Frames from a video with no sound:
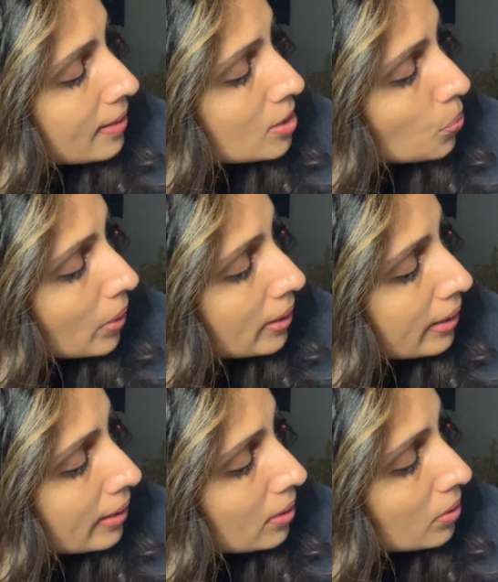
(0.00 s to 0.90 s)
this one
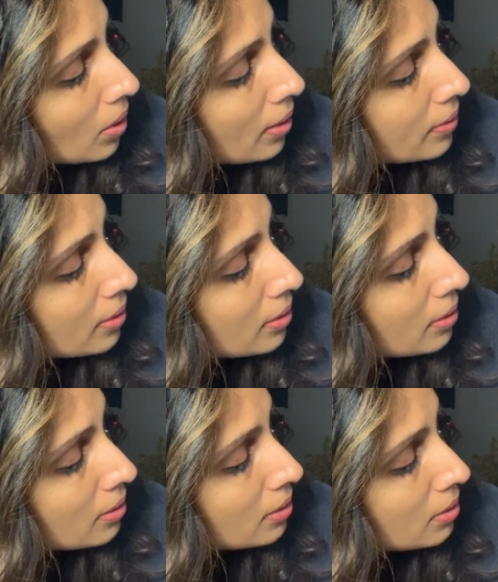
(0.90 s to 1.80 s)
here on
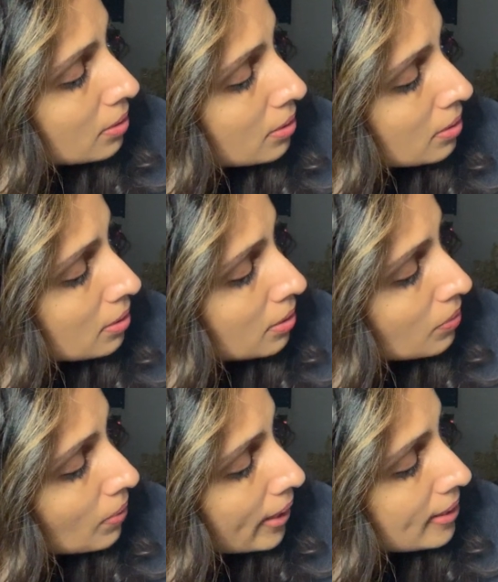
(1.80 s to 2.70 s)
the
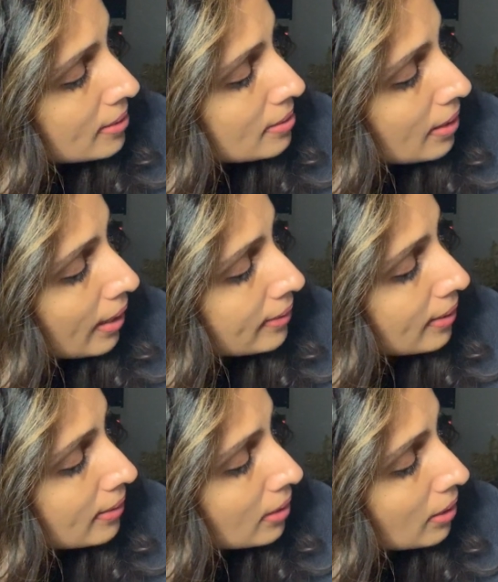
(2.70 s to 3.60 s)
right, and
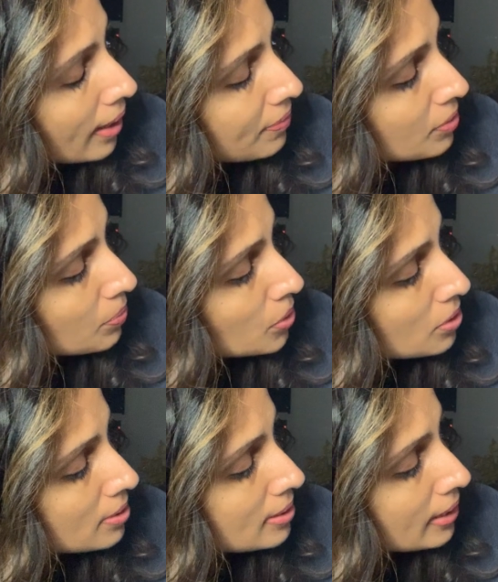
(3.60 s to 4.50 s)
then the left, which
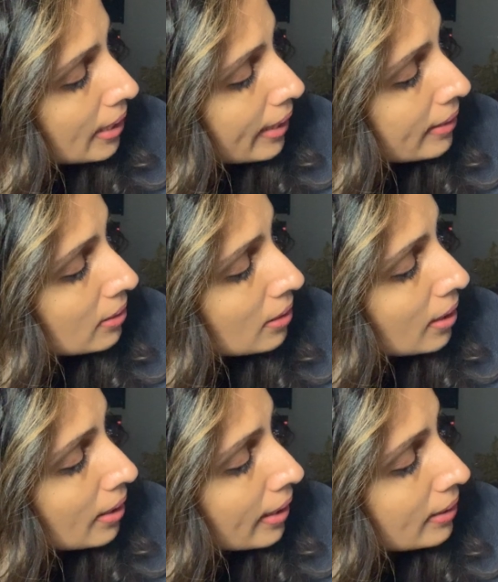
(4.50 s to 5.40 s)
is the
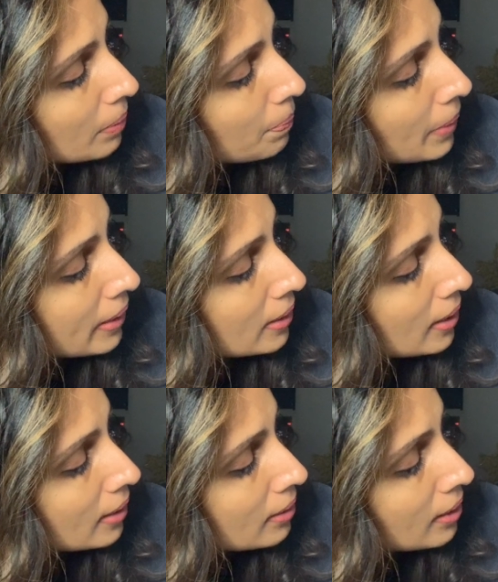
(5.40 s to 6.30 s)
ingala and the
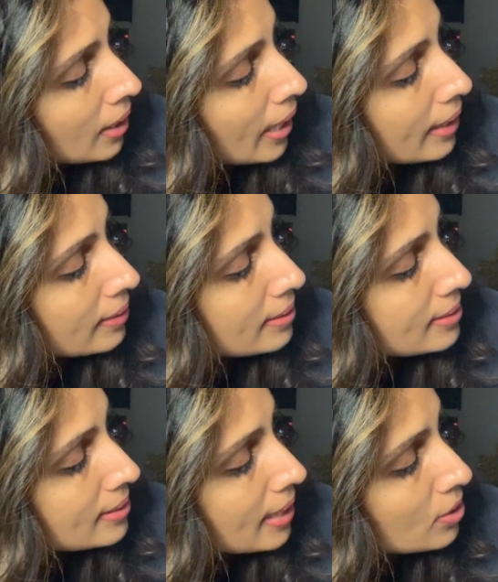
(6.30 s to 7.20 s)
pingala, and the
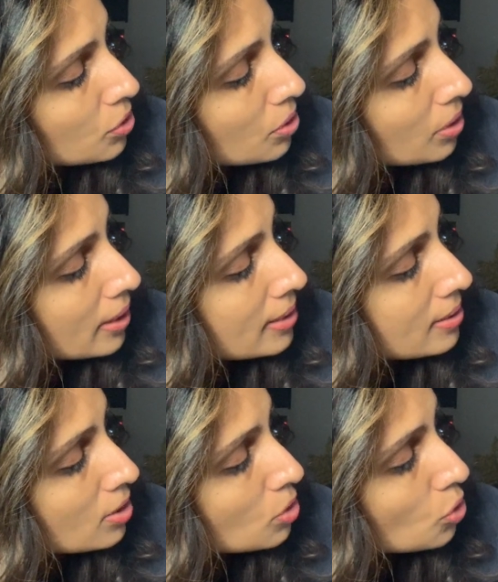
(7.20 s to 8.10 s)
center is
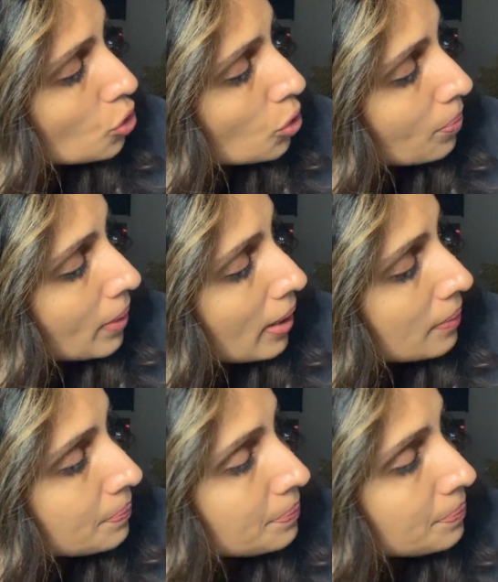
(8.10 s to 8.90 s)
the sushumna.